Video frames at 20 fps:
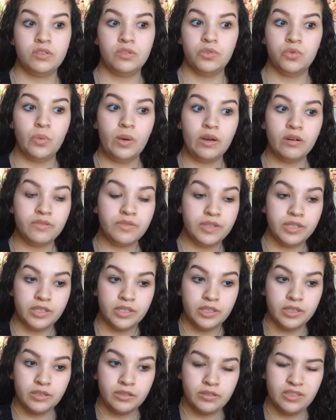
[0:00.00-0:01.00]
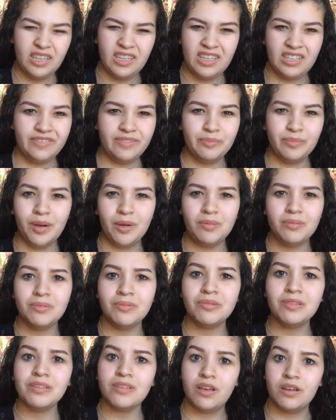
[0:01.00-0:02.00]
12 year, not even,
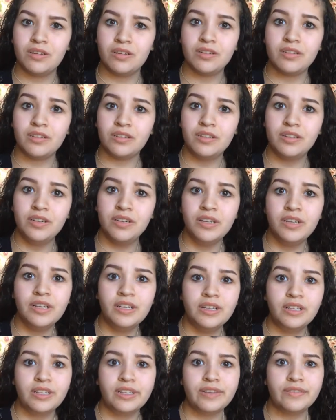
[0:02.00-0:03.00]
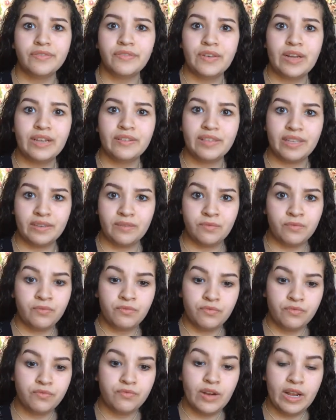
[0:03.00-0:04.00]
probably longer, like, fr like
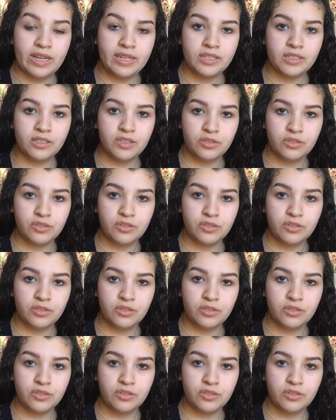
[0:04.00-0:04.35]
friend.